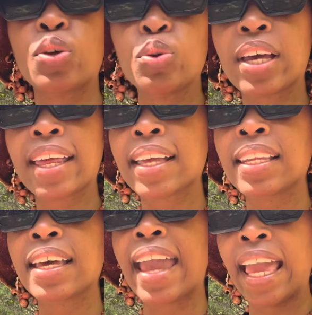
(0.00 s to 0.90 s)
you look like a
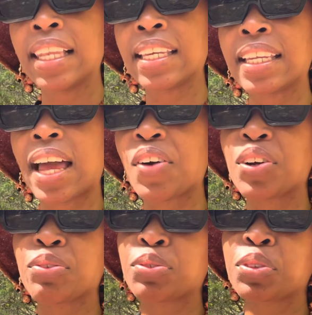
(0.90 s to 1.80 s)
little alien out
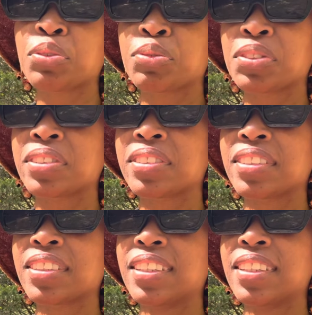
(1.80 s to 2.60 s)
here, for real, for real.